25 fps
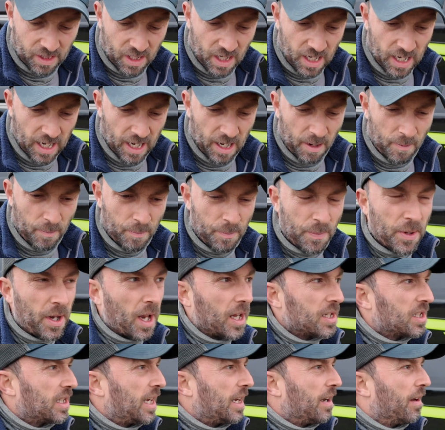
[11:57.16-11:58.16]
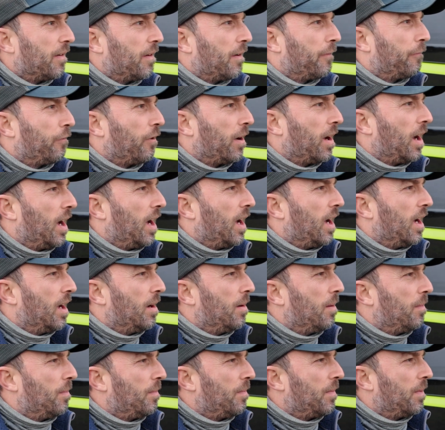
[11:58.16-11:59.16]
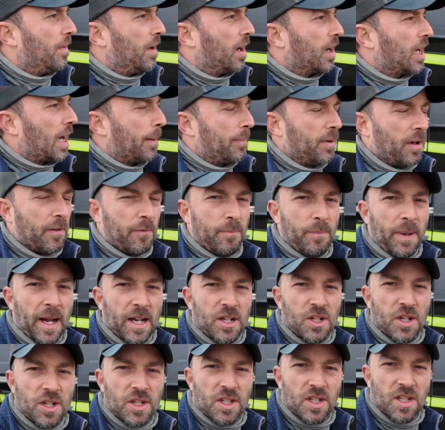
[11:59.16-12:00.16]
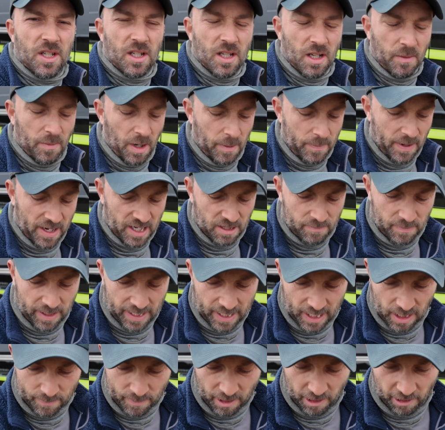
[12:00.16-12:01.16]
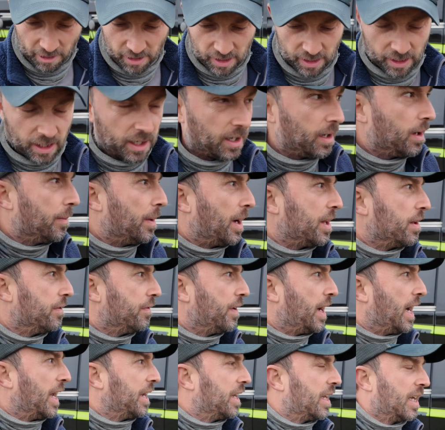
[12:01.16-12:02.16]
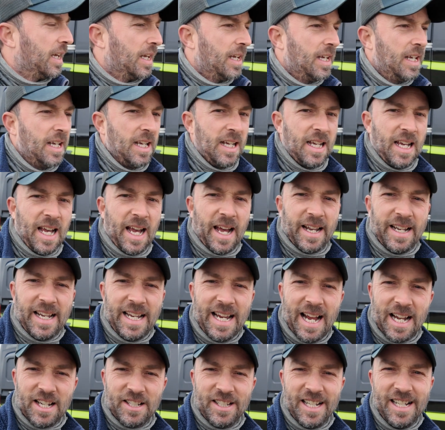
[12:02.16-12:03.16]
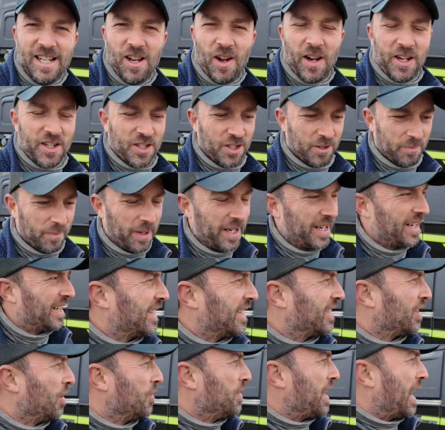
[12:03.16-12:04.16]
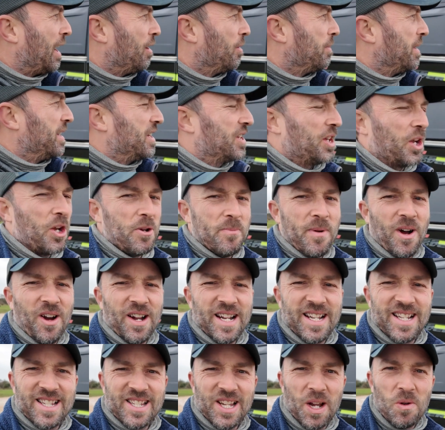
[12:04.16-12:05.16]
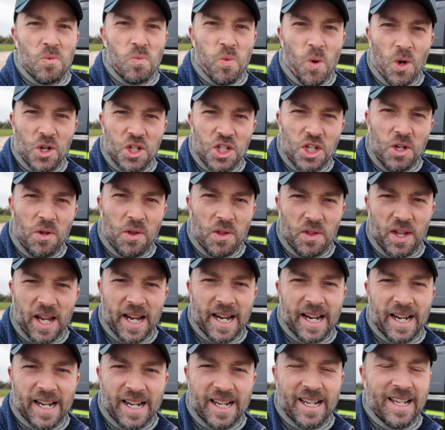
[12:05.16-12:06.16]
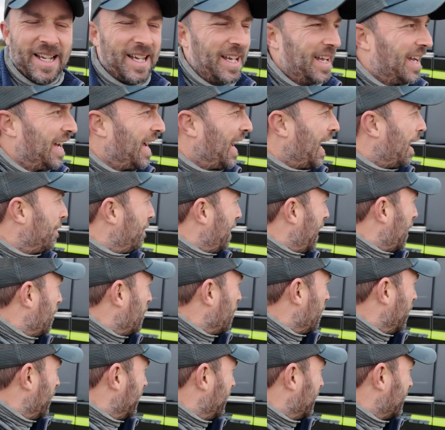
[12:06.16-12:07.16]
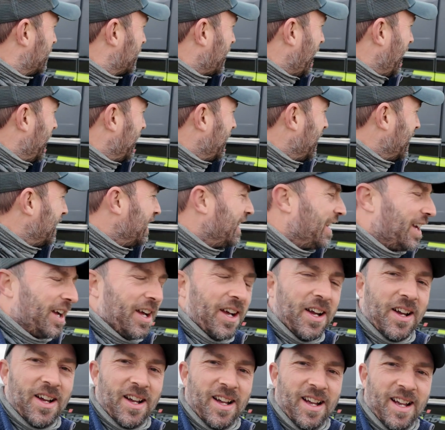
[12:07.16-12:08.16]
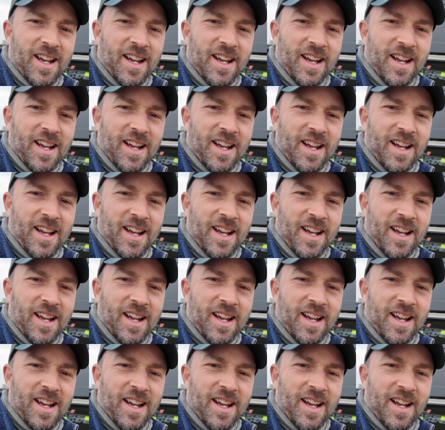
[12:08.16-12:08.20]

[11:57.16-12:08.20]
But I sent a couple of pictures to my best mate in America about the van, and he actually liked them. So now I'm in two minds. So what do you think about taking the